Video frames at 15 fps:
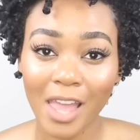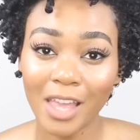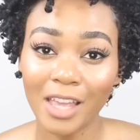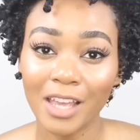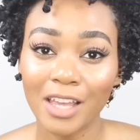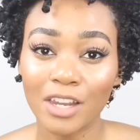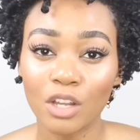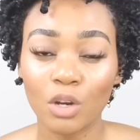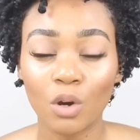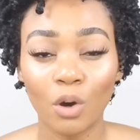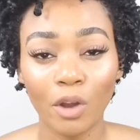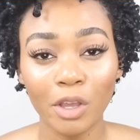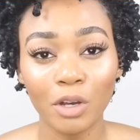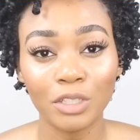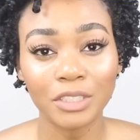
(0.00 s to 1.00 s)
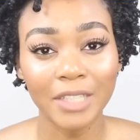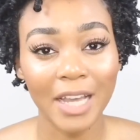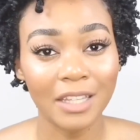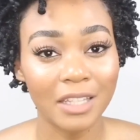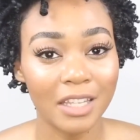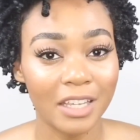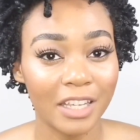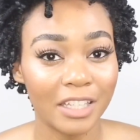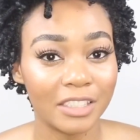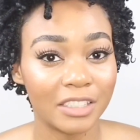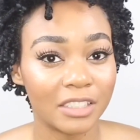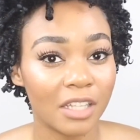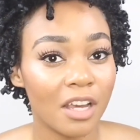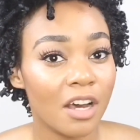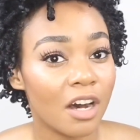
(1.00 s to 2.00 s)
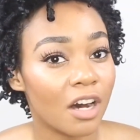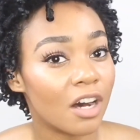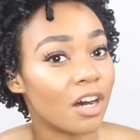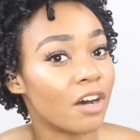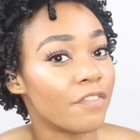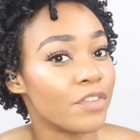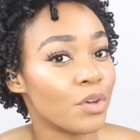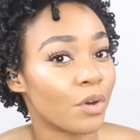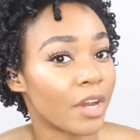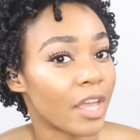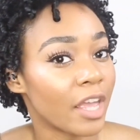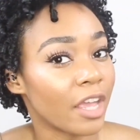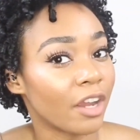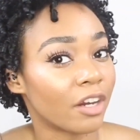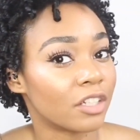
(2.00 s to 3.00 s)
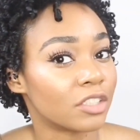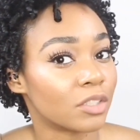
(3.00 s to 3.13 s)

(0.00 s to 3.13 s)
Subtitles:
and coils at the ends of your hair.